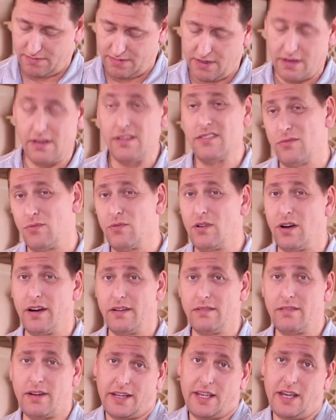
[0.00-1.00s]
That's
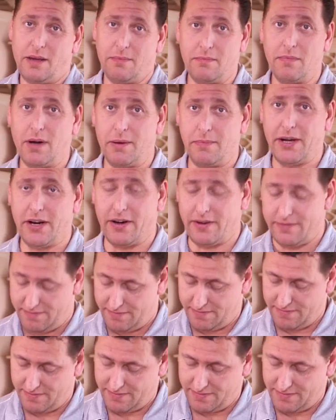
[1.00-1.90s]
where I keep my beer